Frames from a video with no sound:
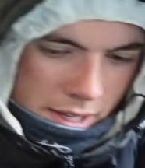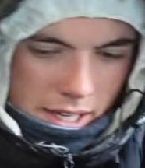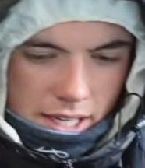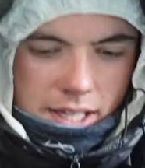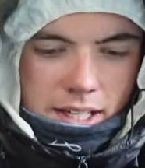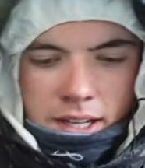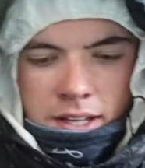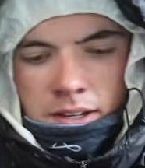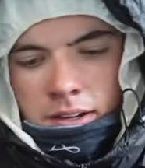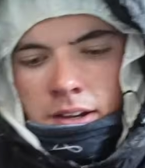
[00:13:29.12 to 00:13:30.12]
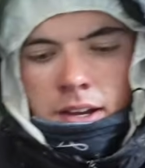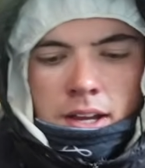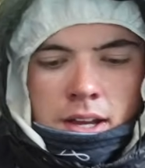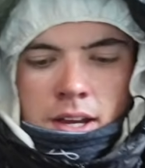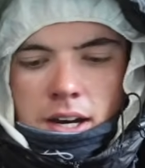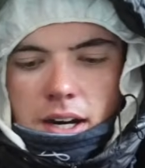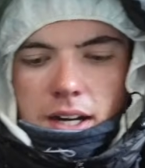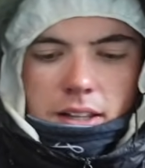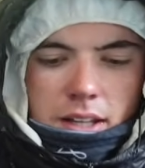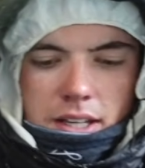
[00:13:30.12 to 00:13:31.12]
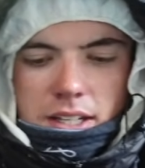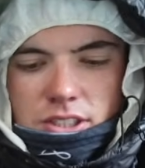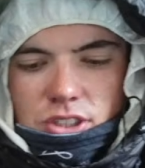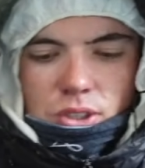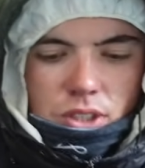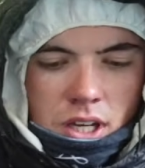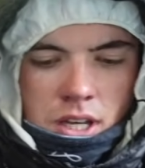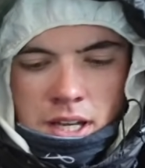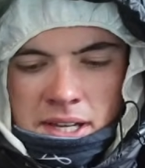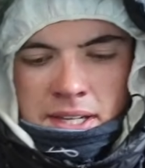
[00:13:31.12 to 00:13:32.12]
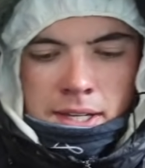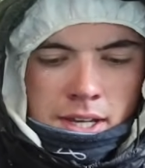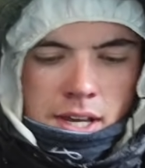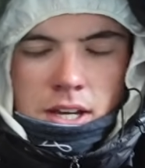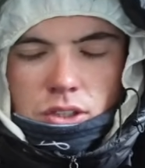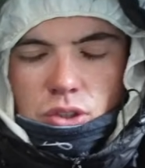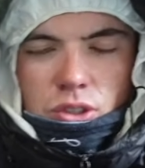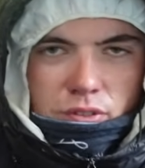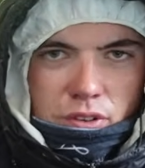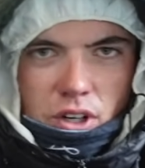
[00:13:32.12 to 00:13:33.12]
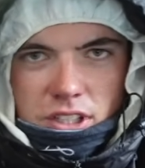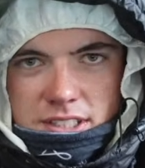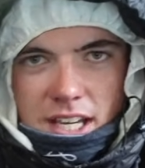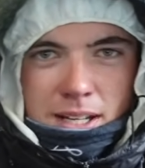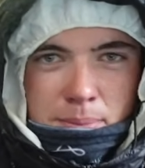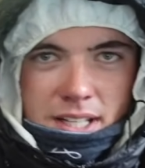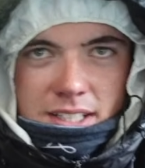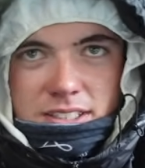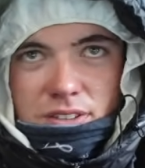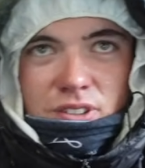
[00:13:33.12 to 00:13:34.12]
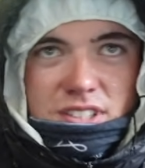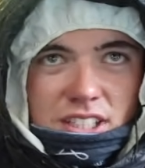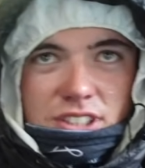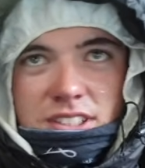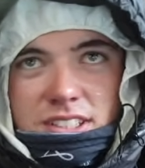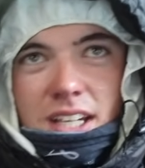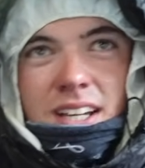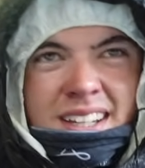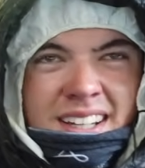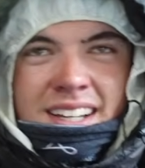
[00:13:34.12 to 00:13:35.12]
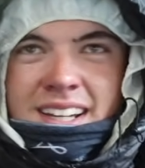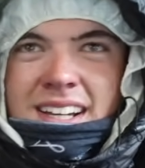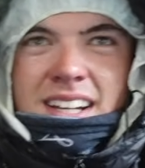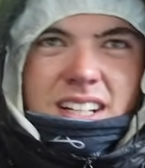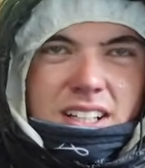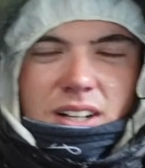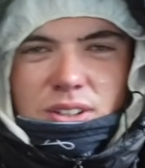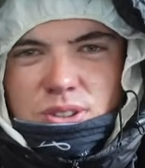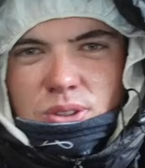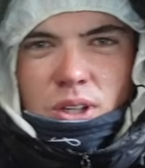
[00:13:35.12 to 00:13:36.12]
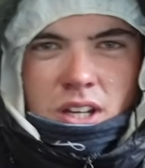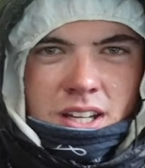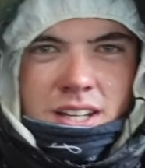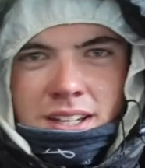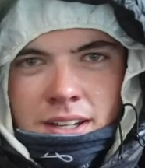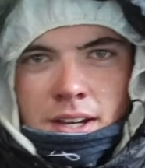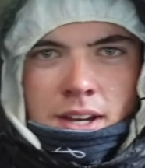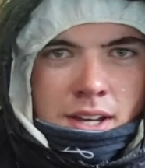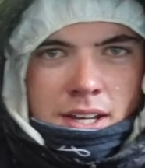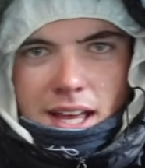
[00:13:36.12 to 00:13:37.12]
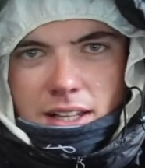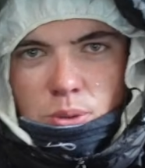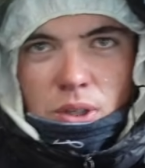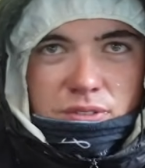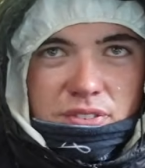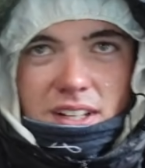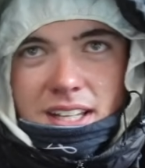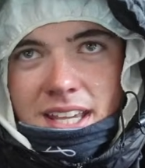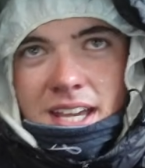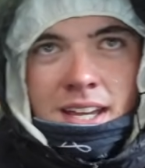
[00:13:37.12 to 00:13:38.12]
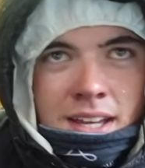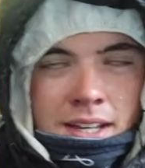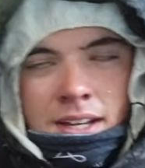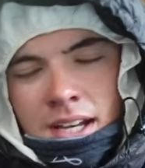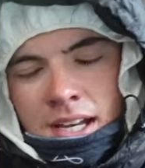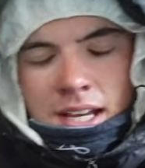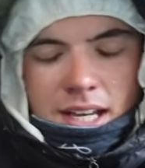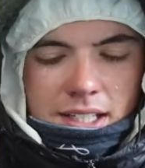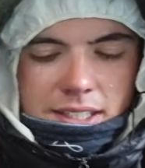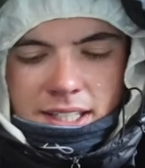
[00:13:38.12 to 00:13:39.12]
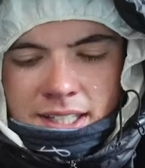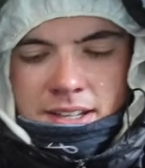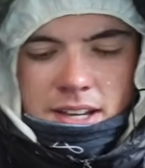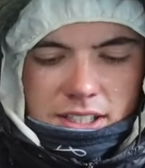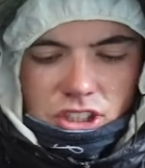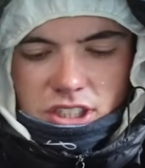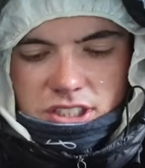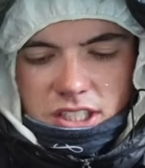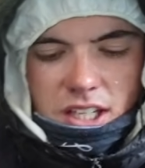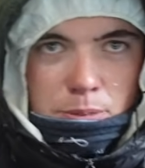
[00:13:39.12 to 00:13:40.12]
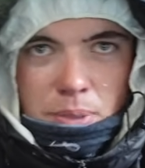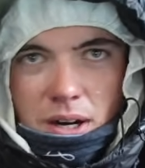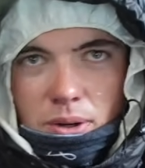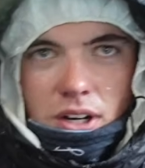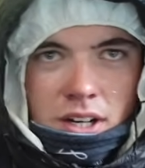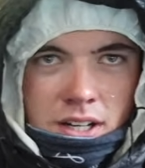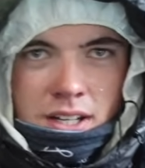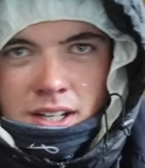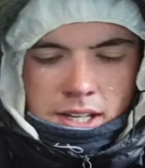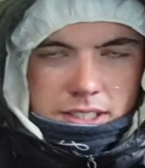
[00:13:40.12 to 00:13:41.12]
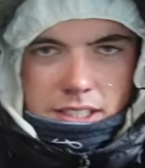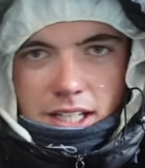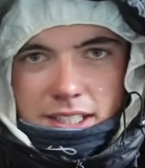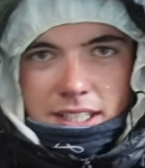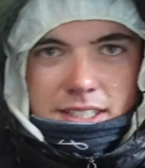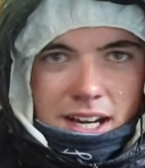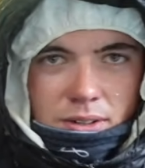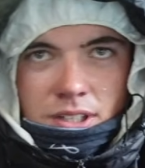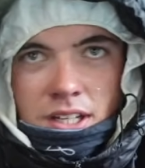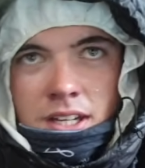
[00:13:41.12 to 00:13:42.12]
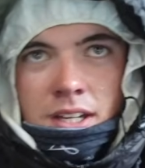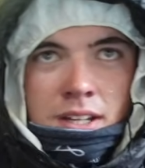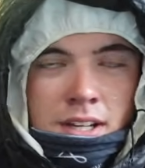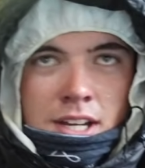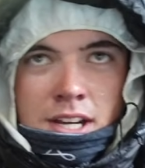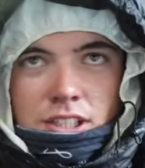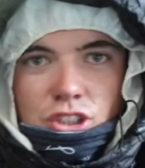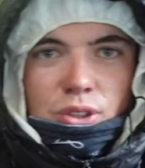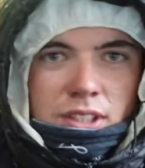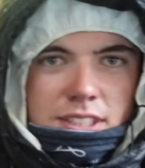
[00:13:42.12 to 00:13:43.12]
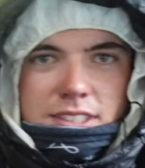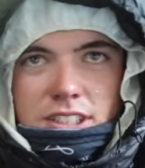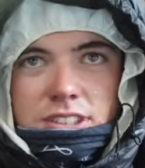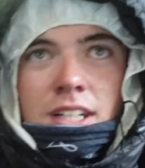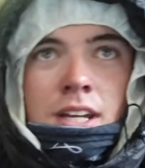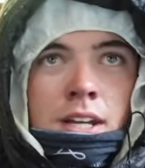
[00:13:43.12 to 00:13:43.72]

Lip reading: And I like to do the first 10 minutes of the sessions close to LT1 feeling, and then adjust the power slightly down during the session.